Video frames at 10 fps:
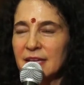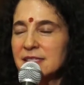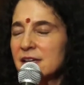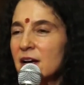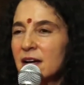
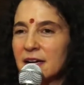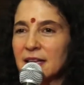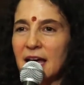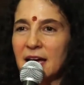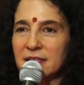it's not going
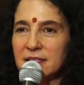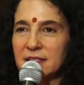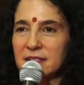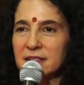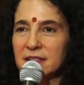to
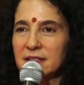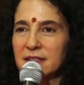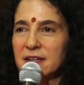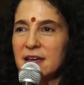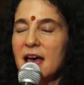last.
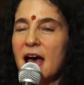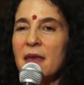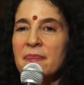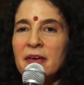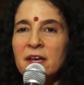
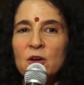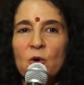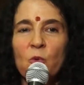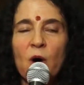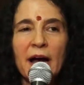And then
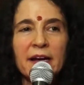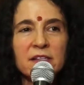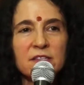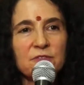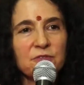why
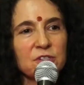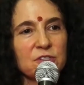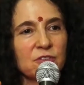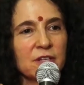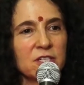does the
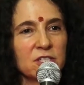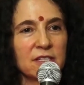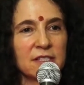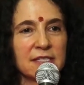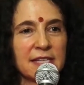frustration
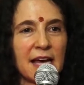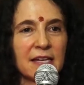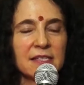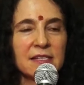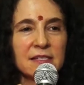and
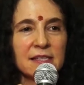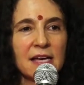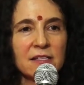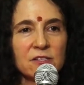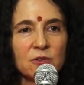sadness
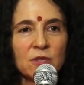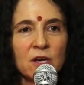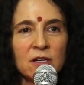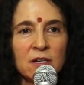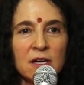last so
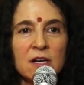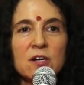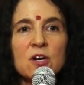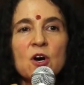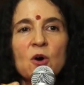long?
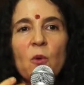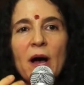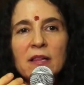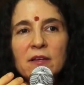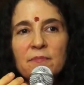
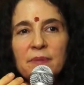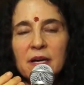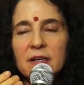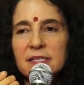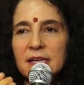Well,
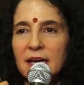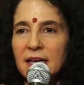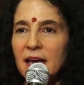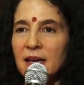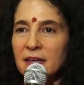because
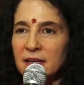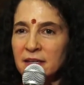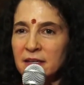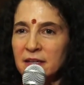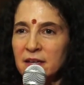
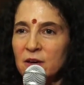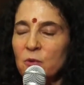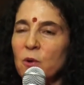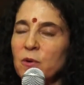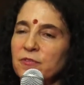again,
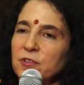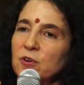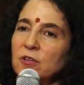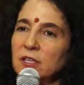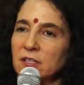what we've
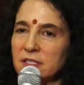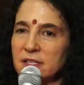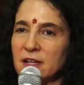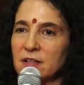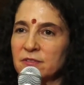told
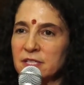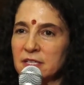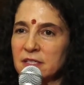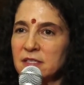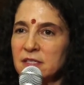ourselves
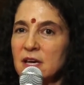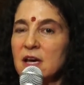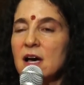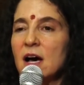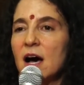is,
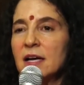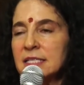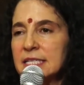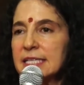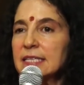
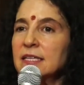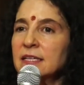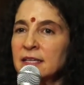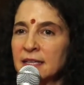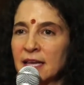until
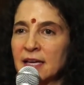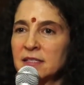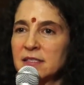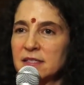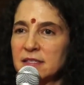and
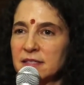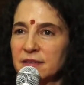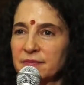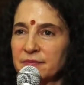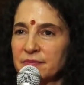unless
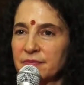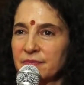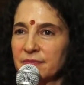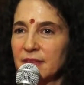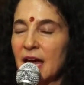
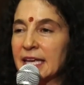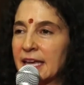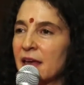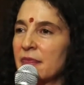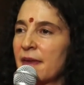I
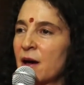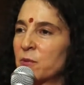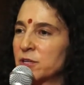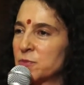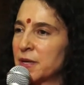get that
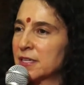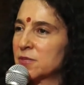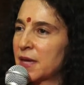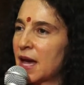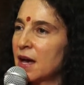which
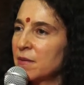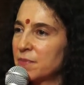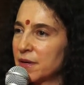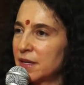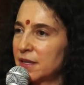makes me
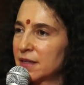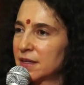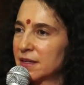happy,